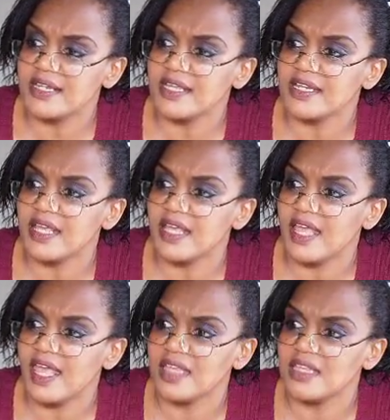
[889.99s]
it,
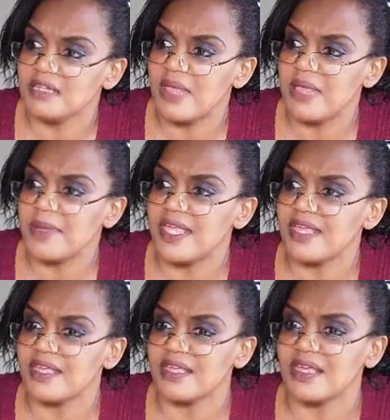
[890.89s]
and then
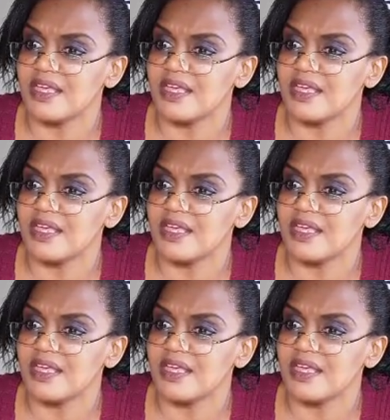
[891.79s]
maybe